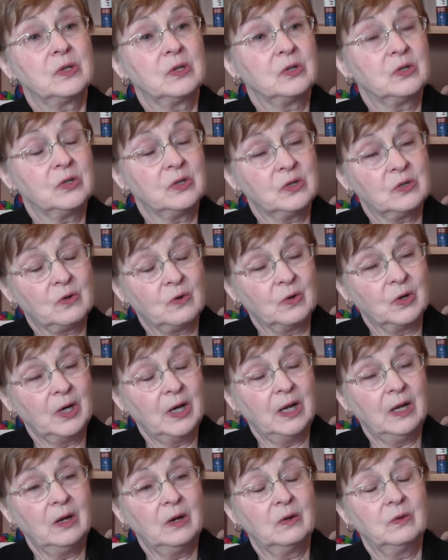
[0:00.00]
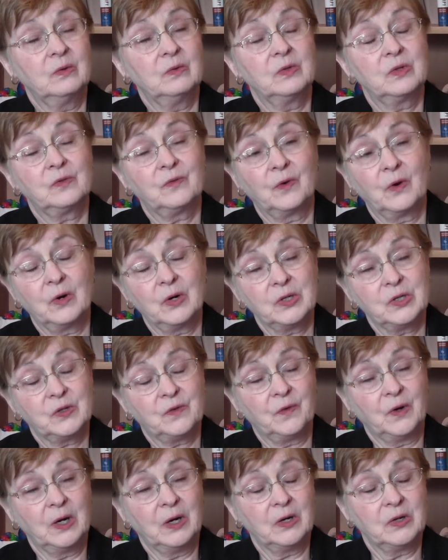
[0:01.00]
such as tornadoes, forest
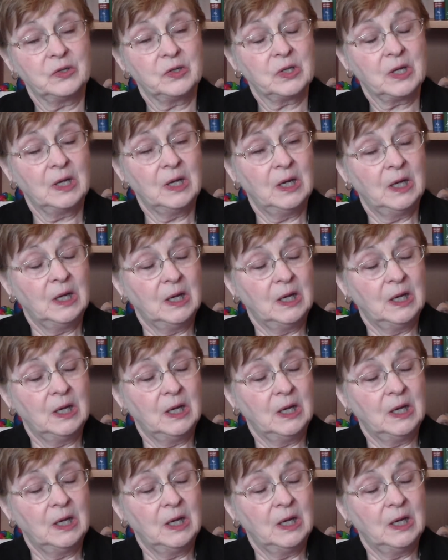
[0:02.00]
fires.